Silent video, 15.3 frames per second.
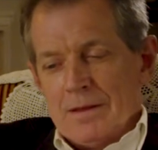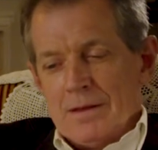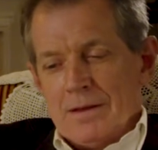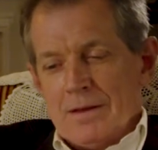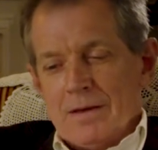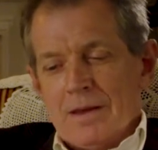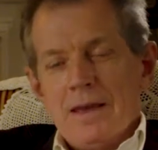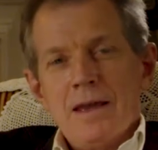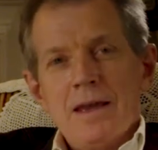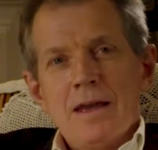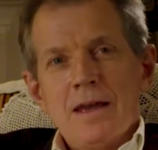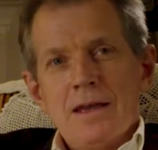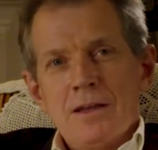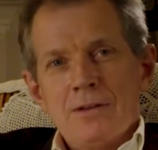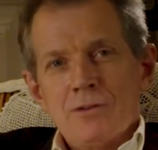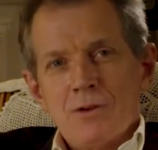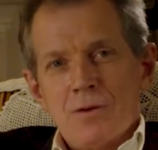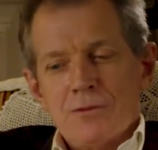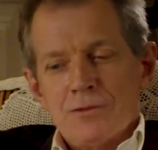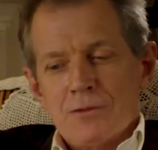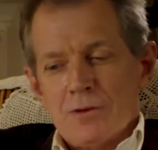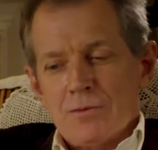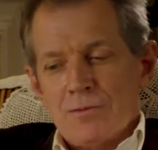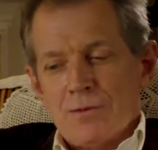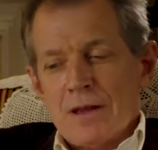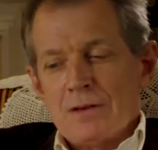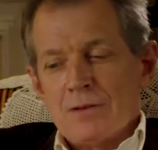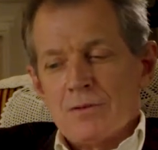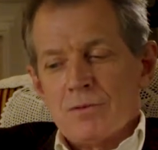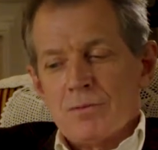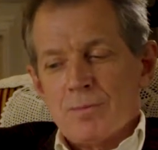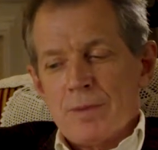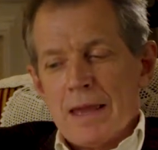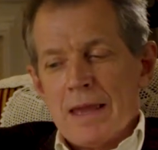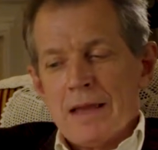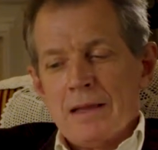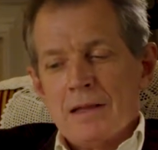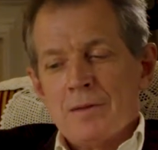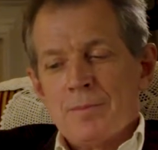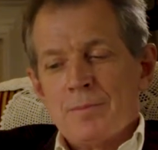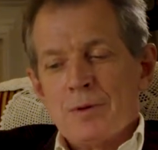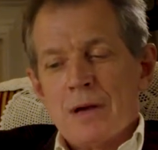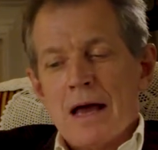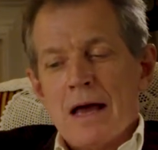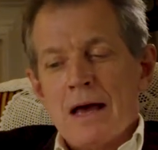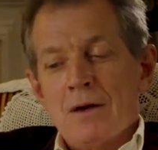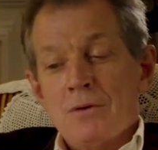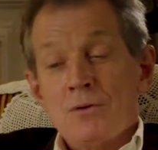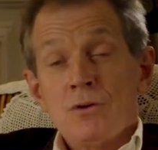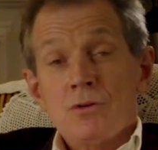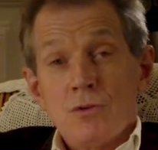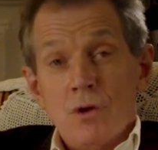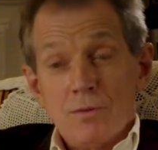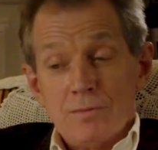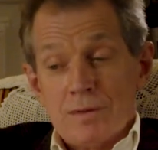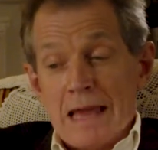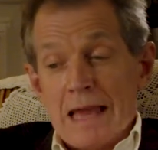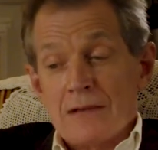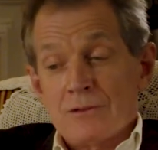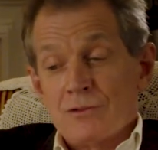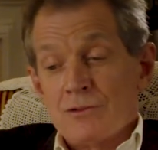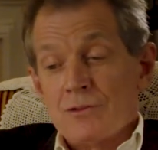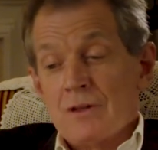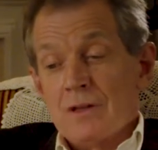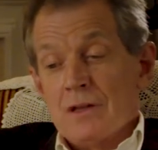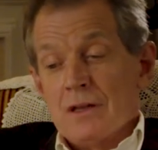Her hair is of so faint and pale a brown, not flaxen,